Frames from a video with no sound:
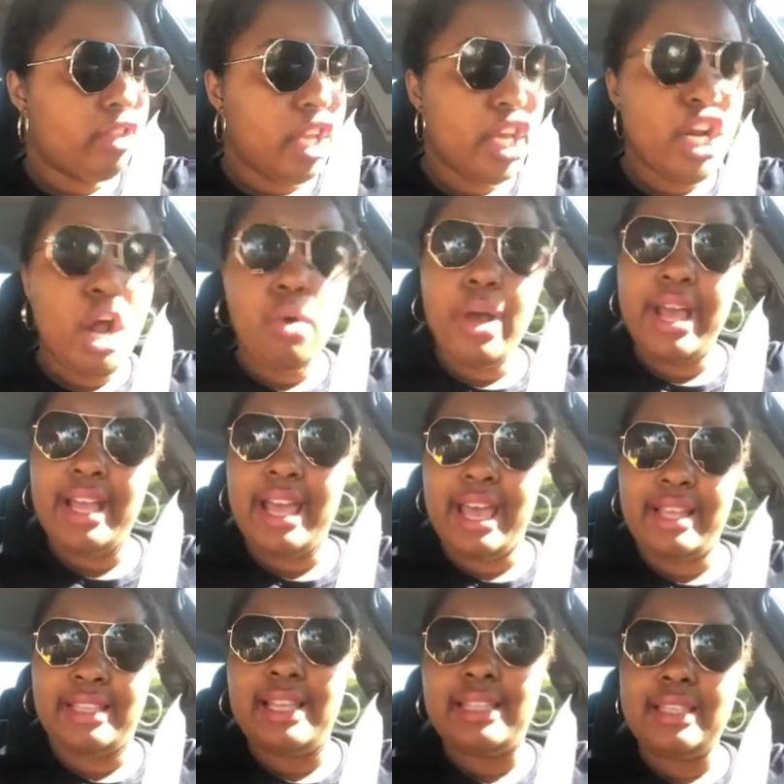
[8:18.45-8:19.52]

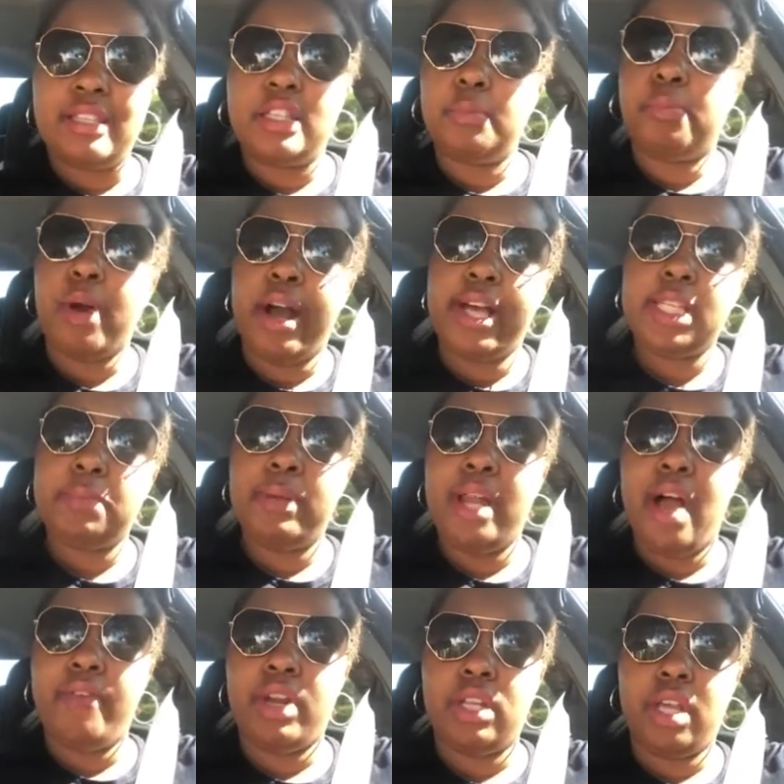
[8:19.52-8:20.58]
it doesn't surprise me
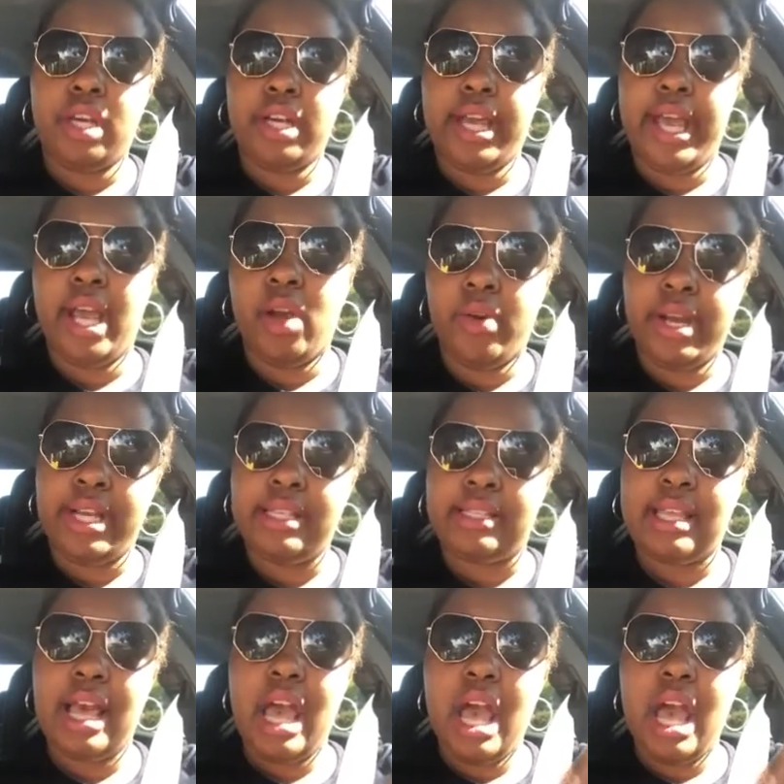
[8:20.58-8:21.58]
now that a lot of Aries,